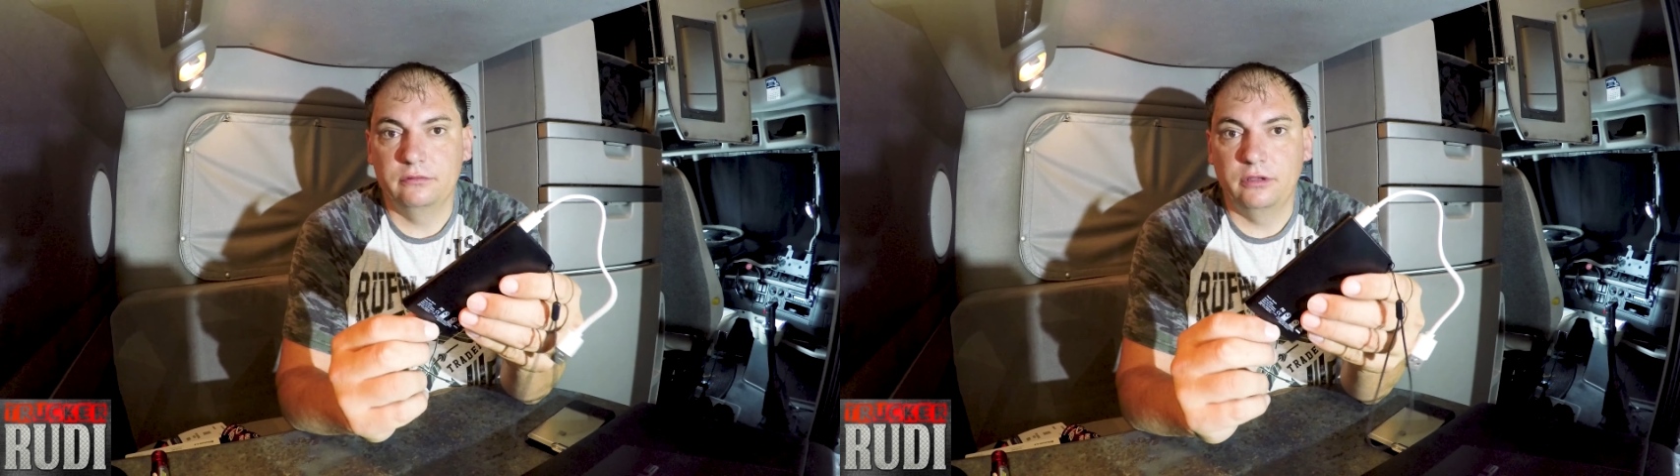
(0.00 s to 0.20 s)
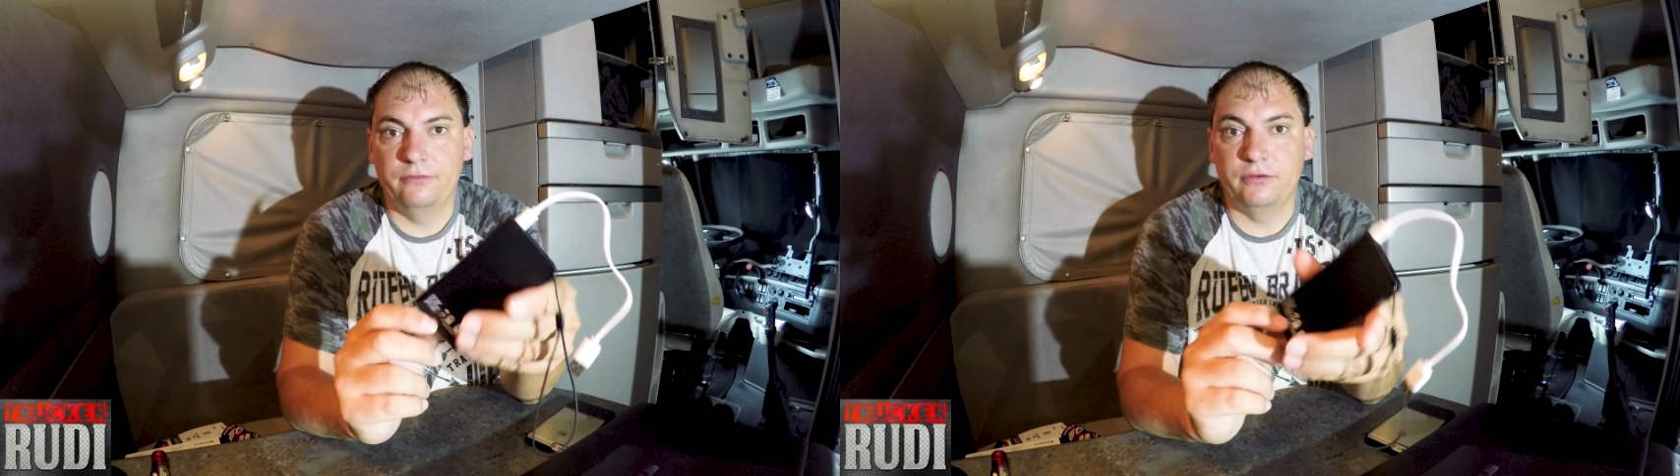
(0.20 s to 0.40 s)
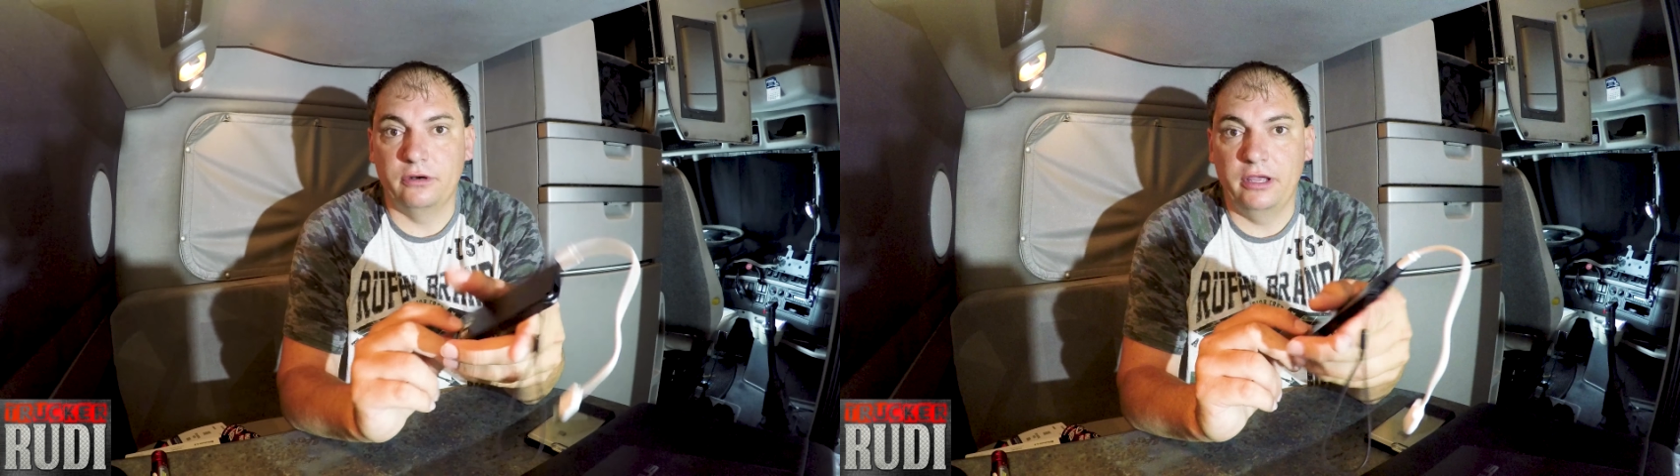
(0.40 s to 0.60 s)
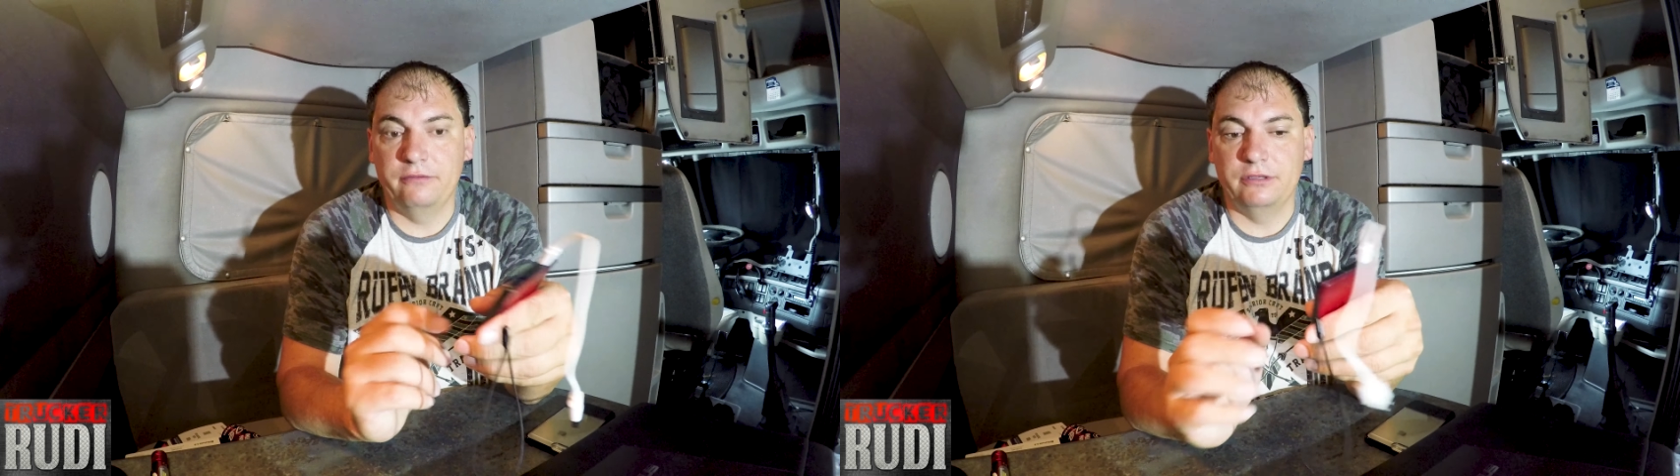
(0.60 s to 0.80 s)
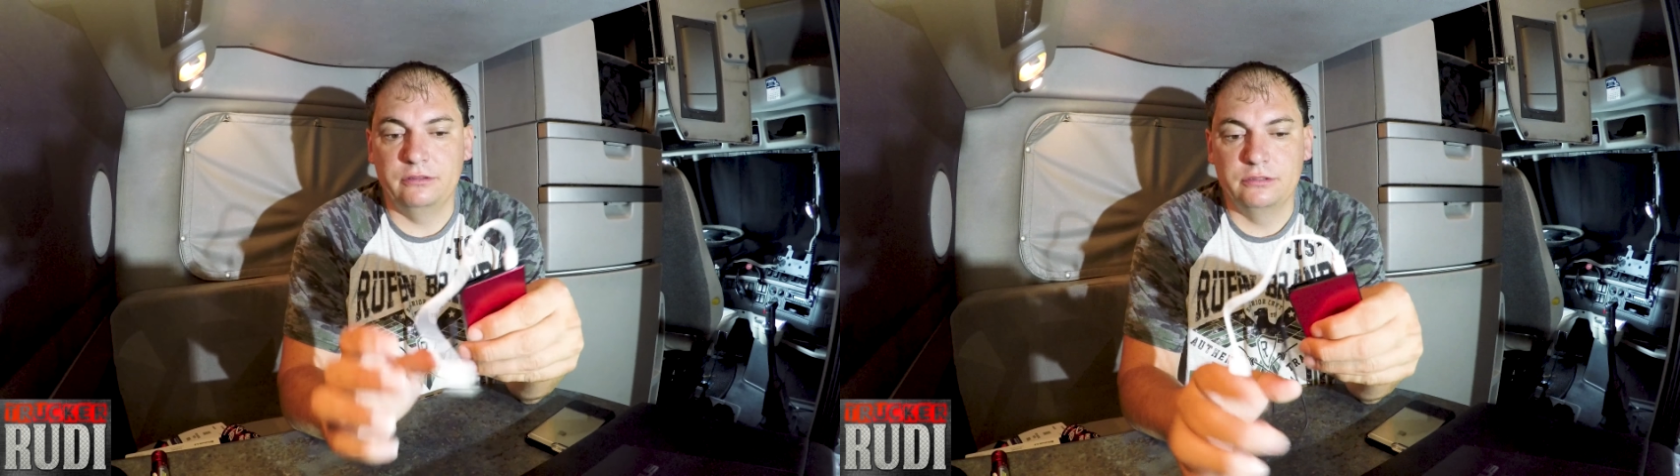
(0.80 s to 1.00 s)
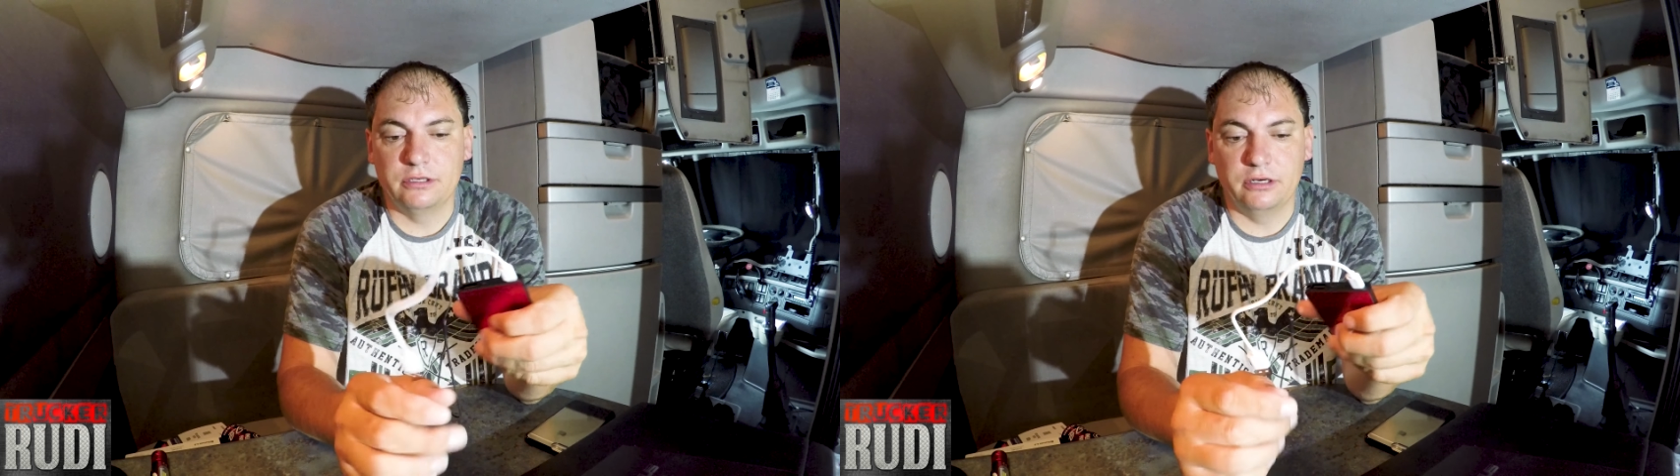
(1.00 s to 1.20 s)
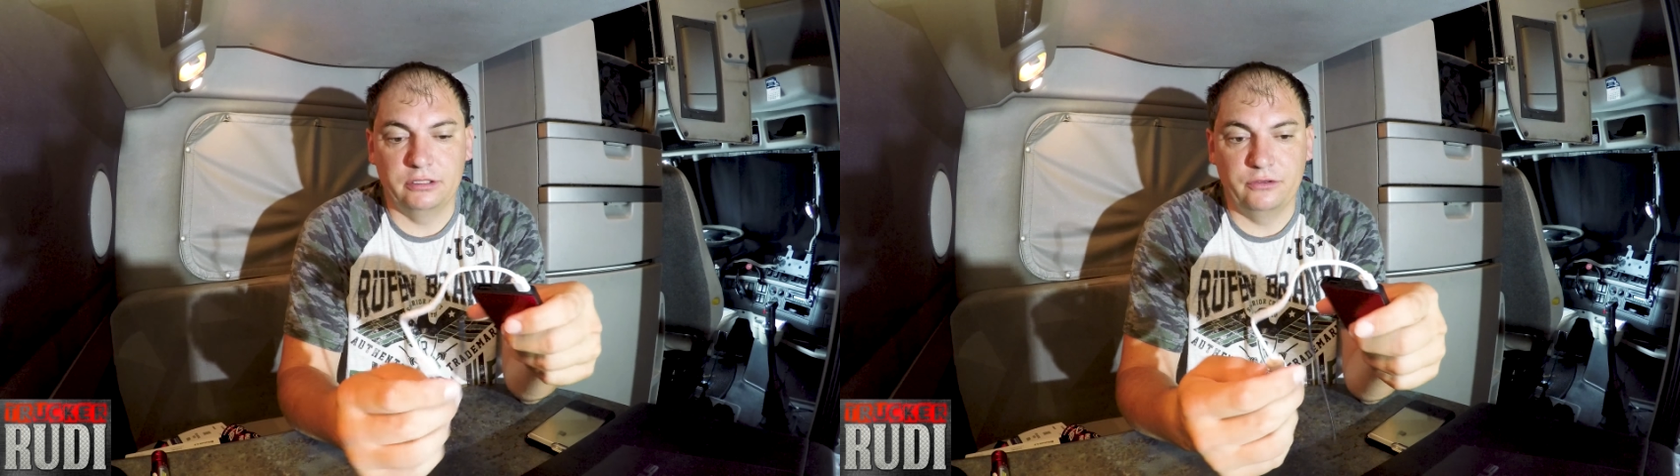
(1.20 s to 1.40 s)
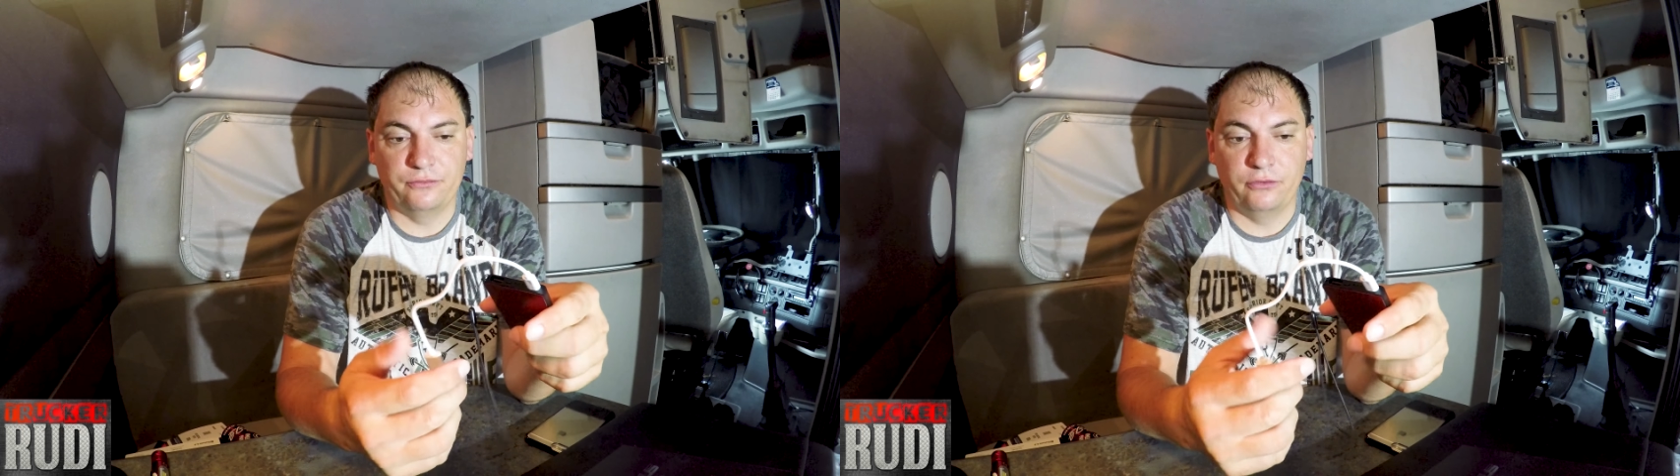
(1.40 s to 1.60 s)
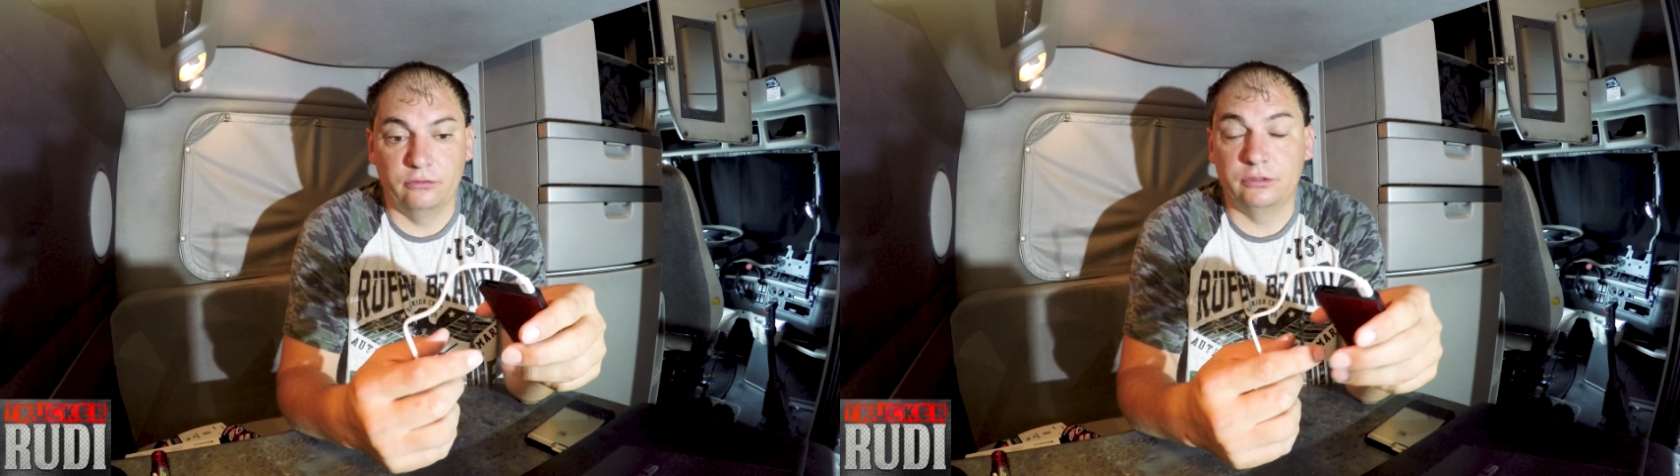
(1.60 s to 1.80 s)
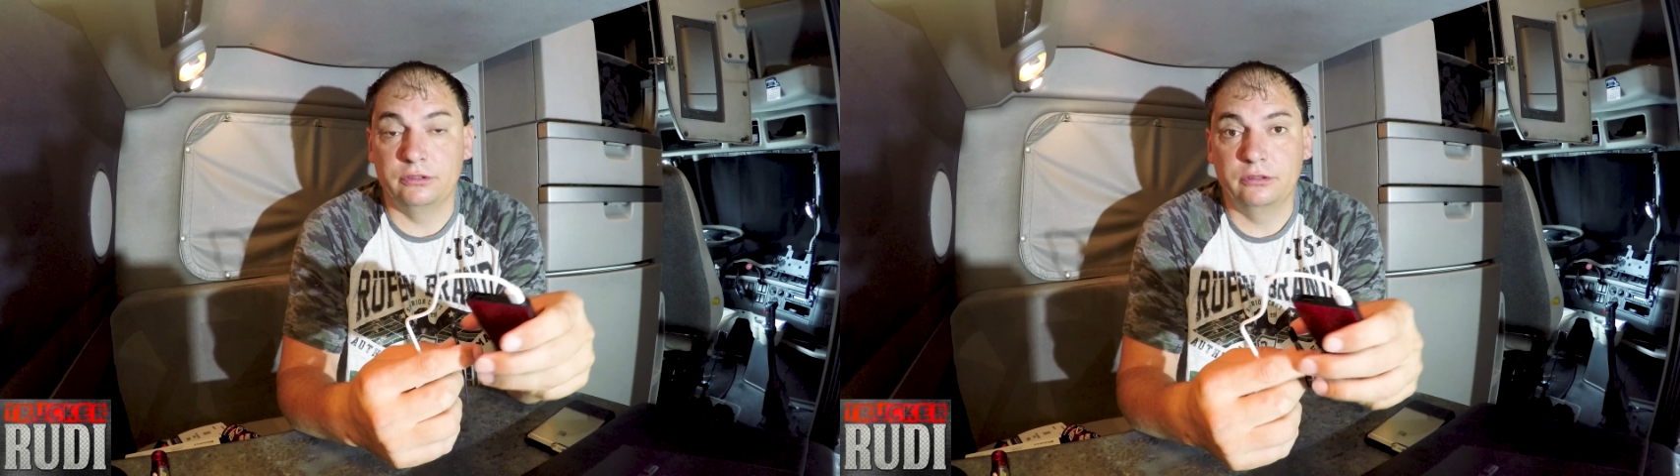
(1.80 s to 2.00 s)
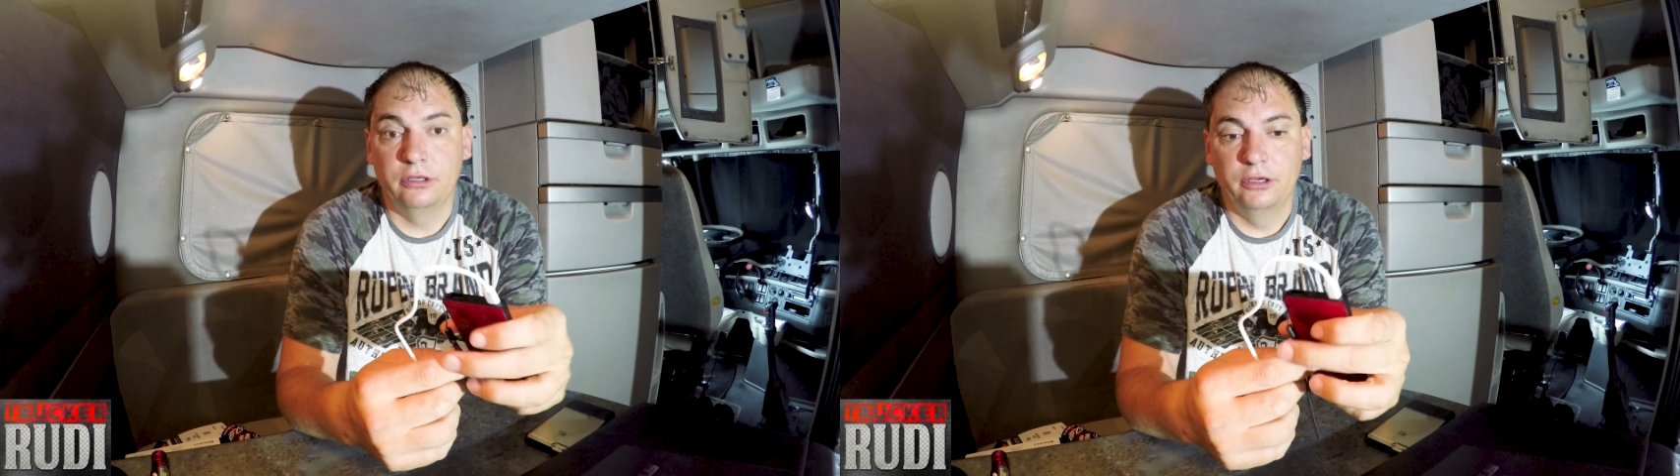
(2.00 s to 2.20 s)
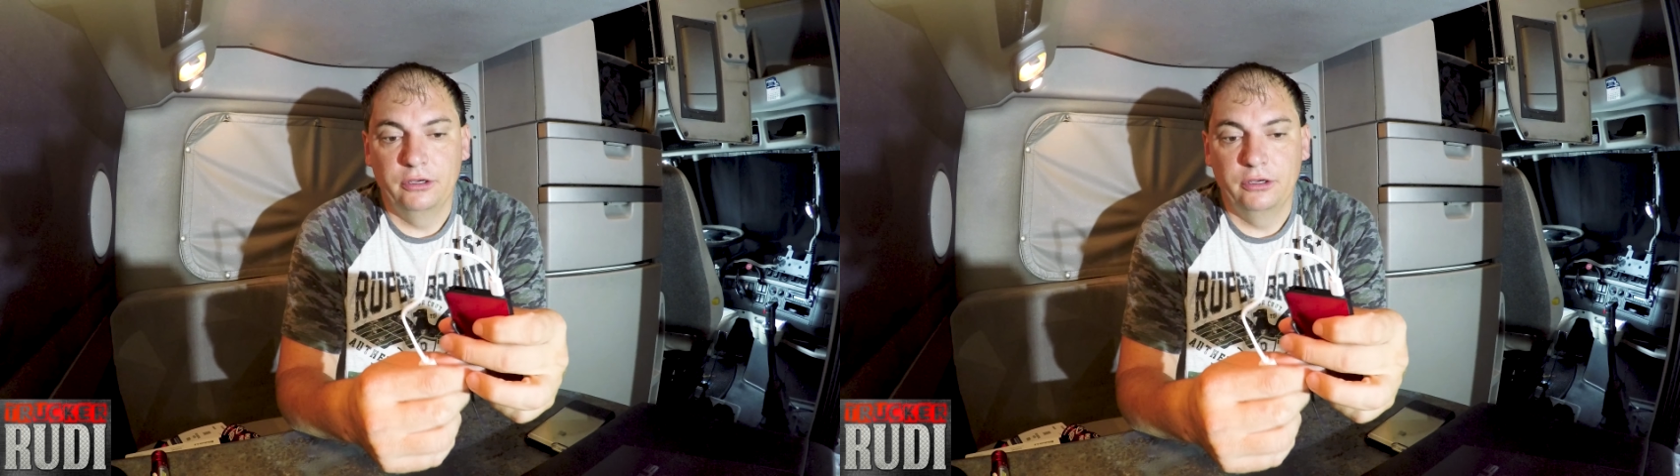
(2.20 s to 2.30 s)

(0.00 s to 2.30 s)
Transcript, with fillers: if you're a heavy user on your phone and